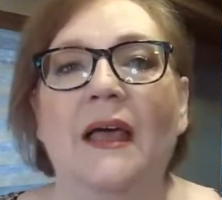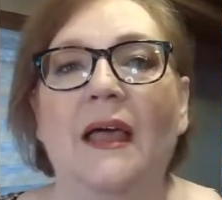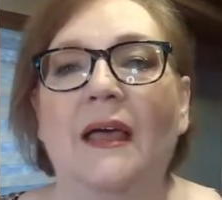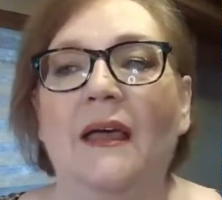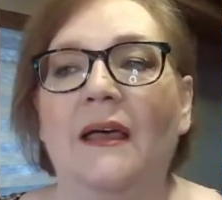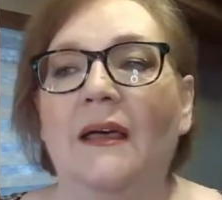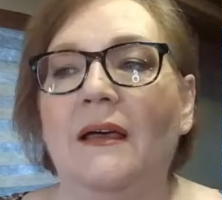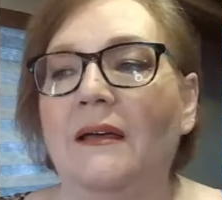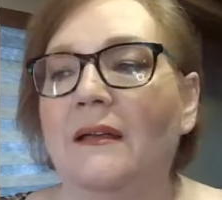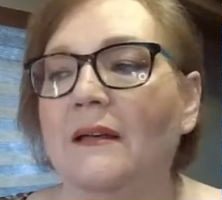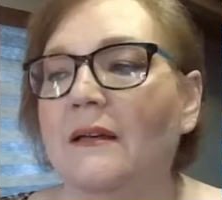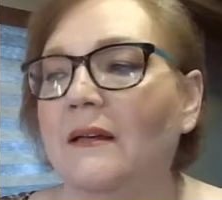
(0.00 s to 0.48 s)

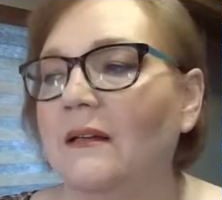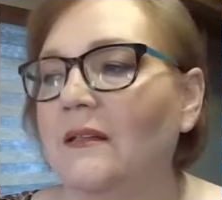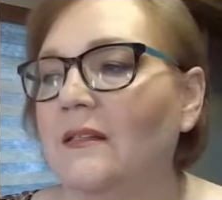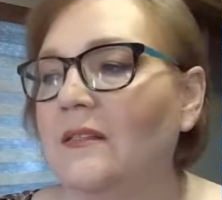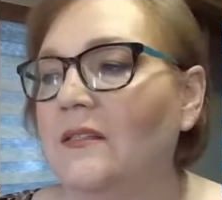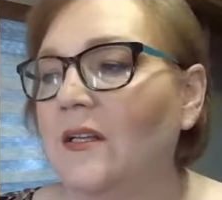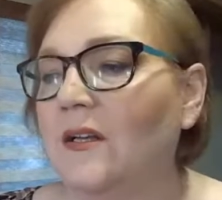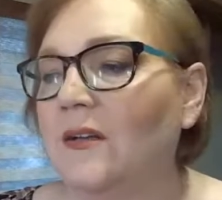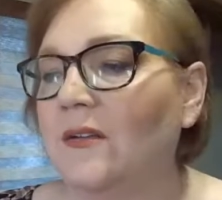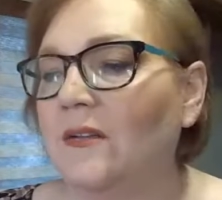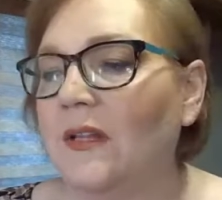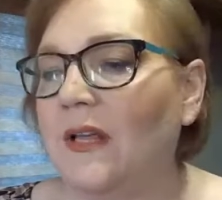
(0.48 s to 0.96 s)
And
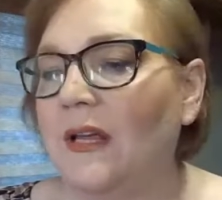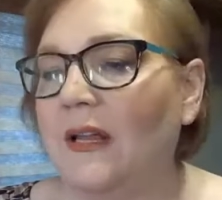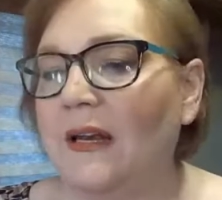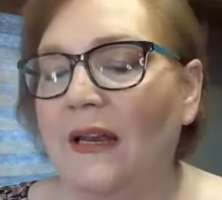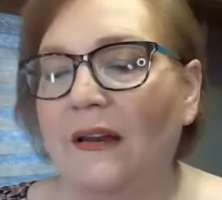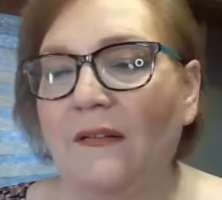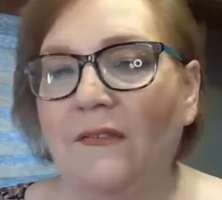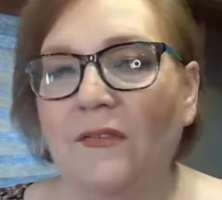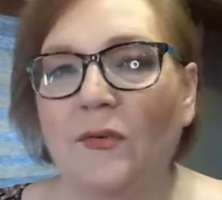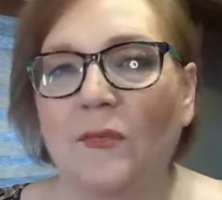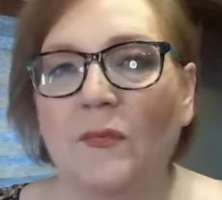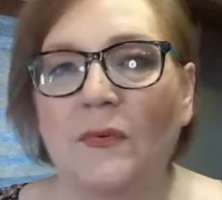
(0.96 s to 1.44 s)
so
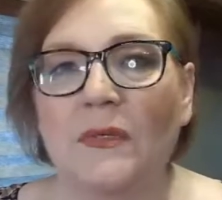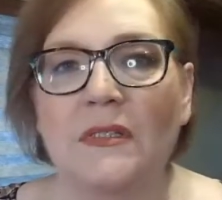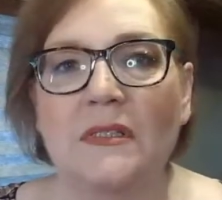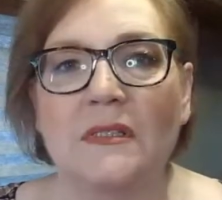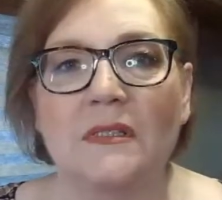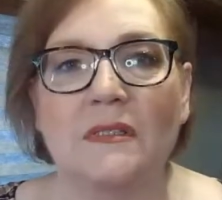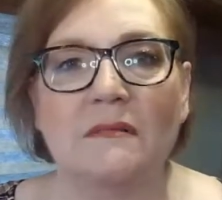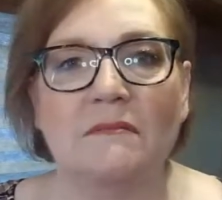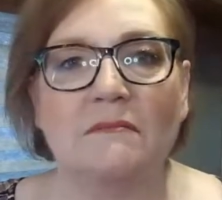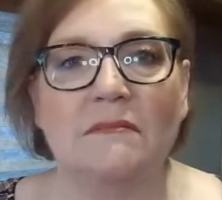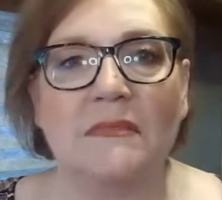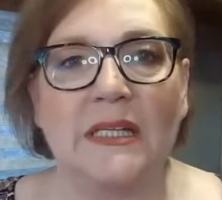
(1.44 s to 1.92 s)
that
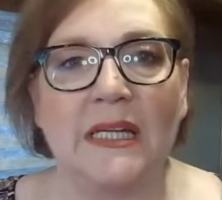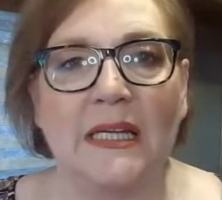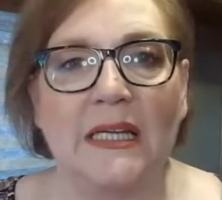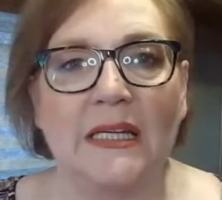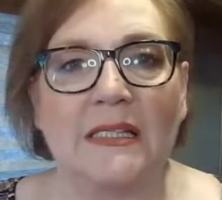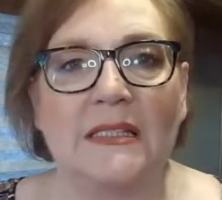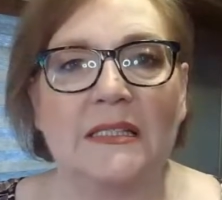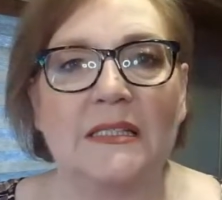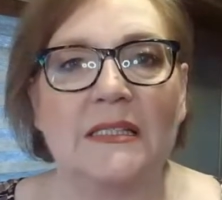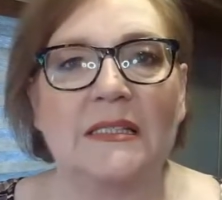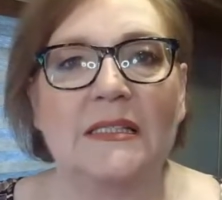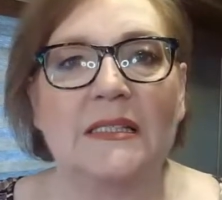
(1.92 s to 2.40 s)
everyone's
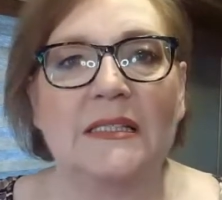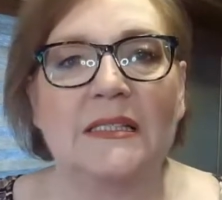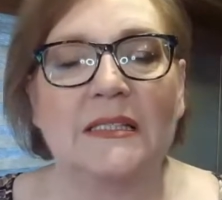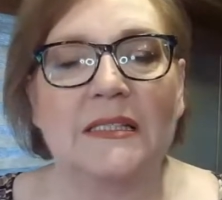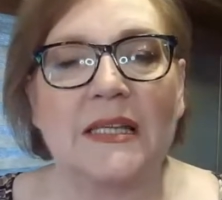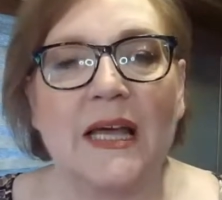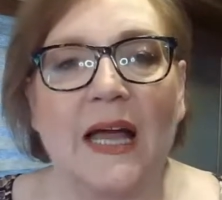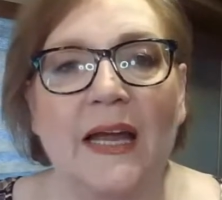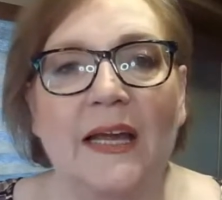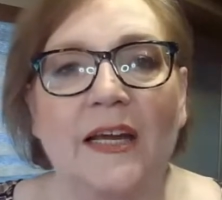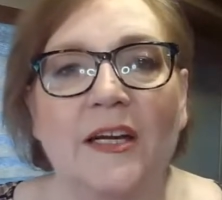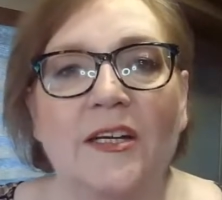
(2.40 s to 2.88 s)
needs and
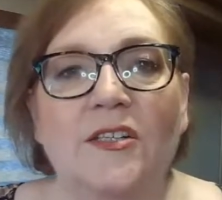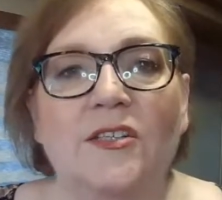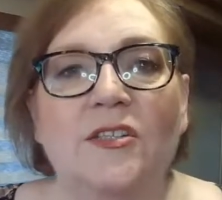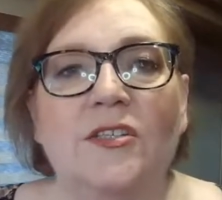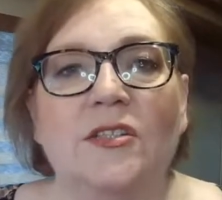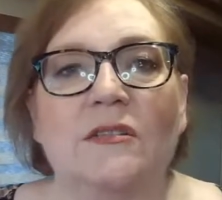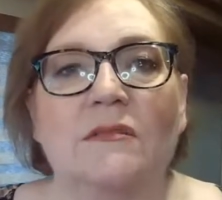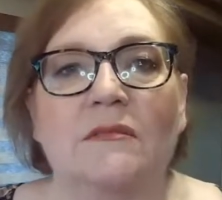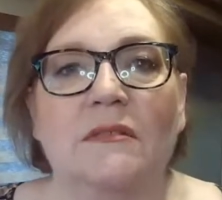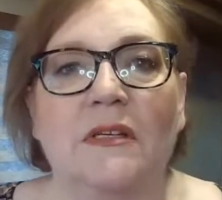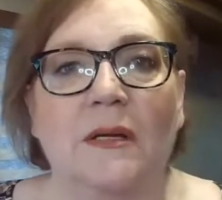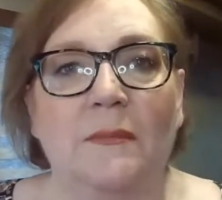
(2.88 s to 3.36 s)

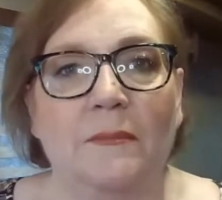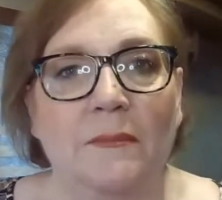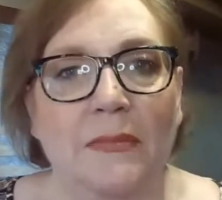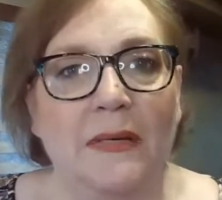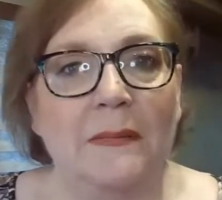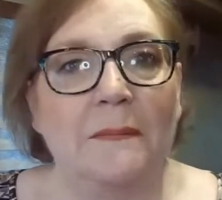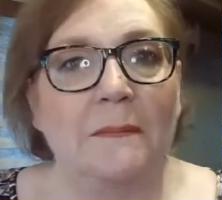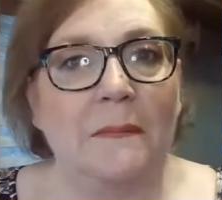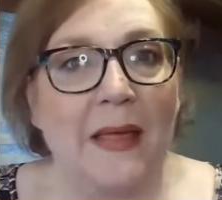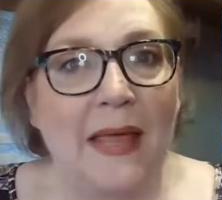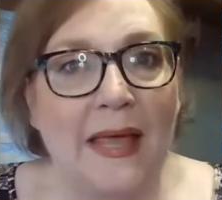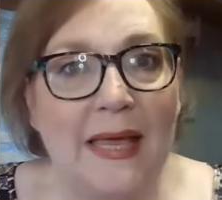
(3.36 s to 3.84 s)
desires can
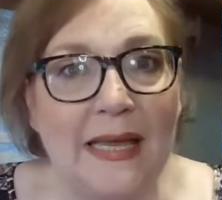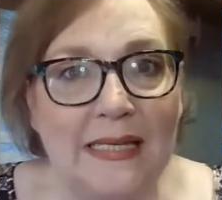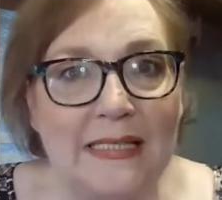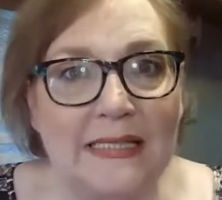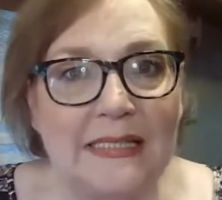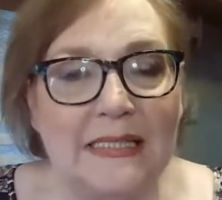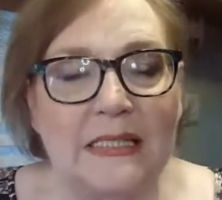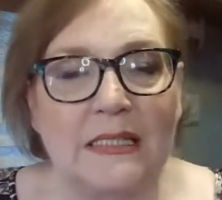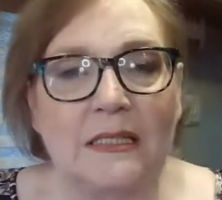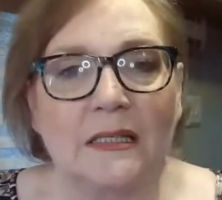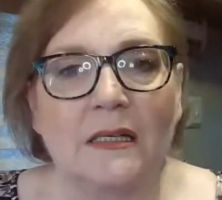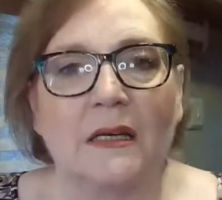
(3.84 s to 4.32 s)
be
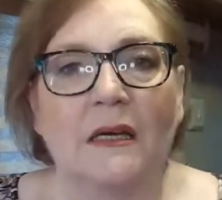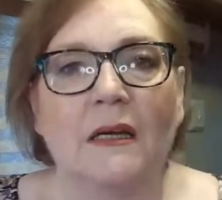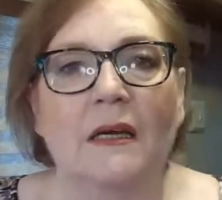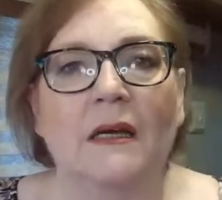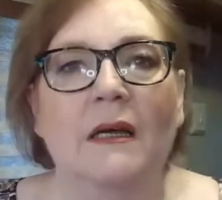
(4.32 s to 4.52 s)
met,